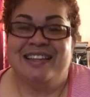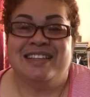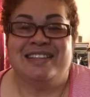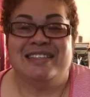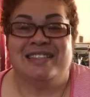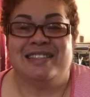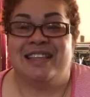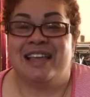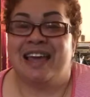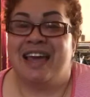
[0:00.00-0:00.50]

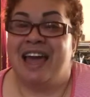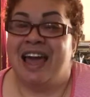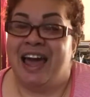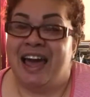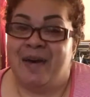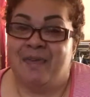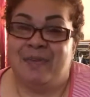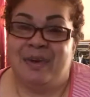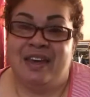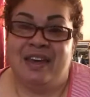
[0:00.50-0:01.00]
Stay
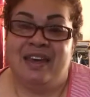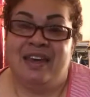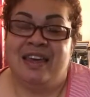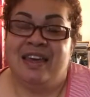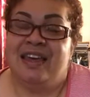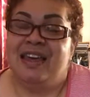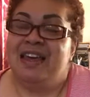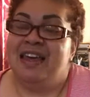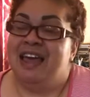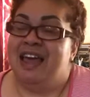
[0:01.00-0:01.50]
happy
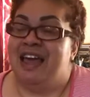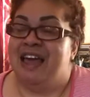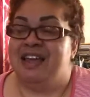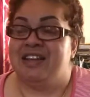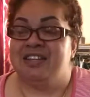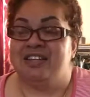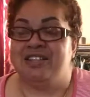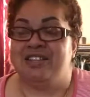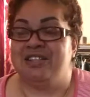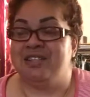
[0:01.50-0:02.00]

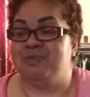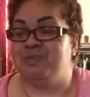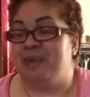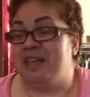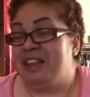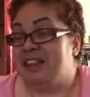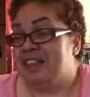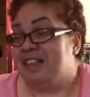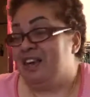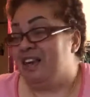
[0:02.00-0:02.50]
and just
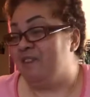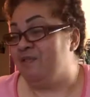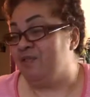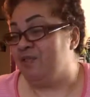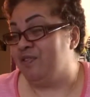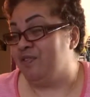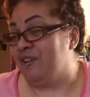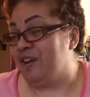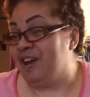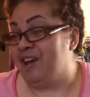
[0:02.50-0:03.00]
be
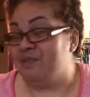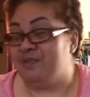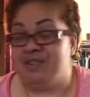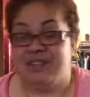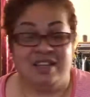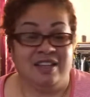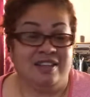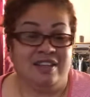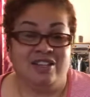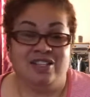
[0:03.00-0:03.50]
thankful for
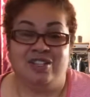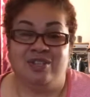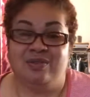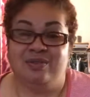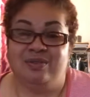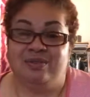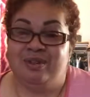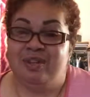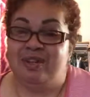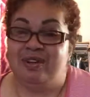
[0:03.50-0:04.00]
everything that you,
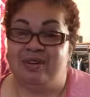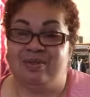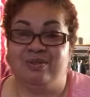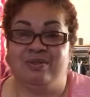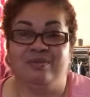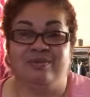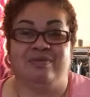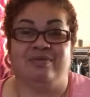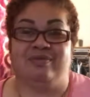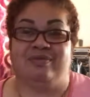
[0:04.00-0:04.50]
you
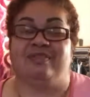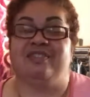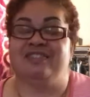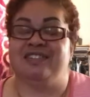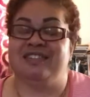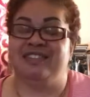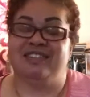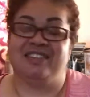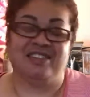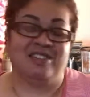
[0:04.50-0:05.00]
know,
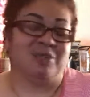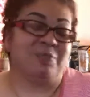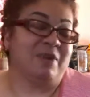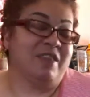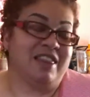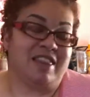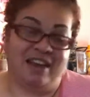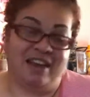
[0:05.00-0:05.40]
just be